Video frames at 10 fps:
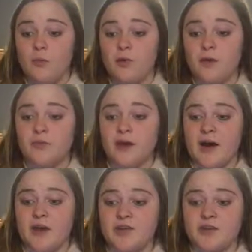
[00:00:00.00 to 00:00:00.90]
probe that
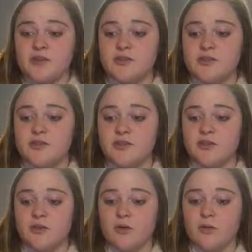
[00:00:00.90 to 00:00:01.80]
I chose to
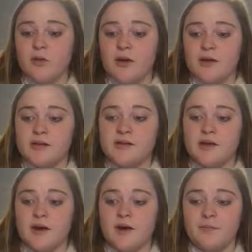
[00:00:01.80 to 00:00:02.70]
do was
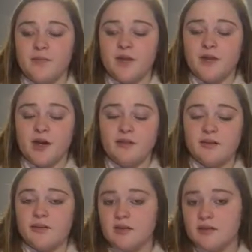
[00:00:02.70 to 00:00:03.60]
the
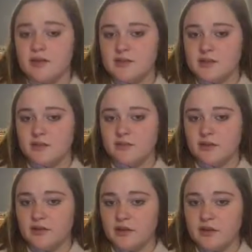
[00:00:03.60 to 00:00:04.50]
non-living things and
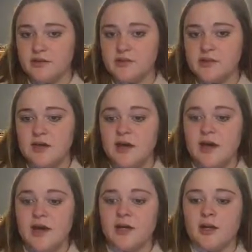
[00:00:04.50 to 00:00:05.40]
living things.
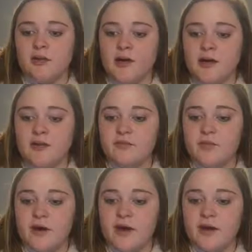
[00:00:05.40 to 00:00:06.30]
And a lot of
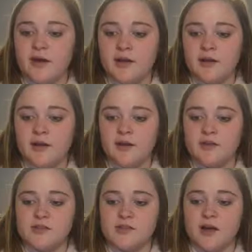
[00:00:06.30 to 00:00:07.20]
my
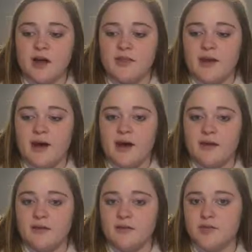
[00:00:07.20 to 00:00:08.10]
kiddos thought
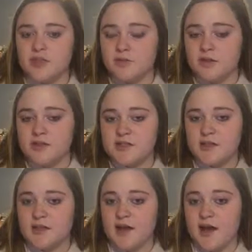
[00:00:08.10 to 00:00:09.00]
that just because they
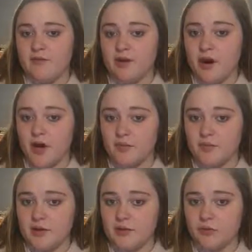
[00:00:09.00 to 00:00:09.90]
didn't have a
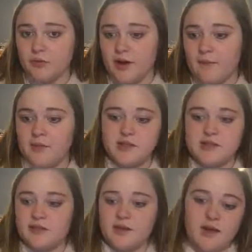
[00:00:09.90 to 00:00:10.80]
heartbeat, that means
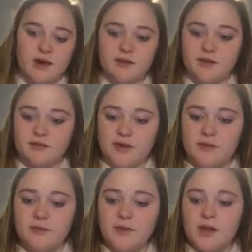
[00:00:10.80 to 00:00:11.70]
that they aren't
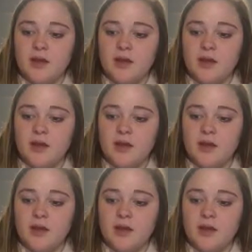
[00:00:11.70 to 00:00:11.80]
living.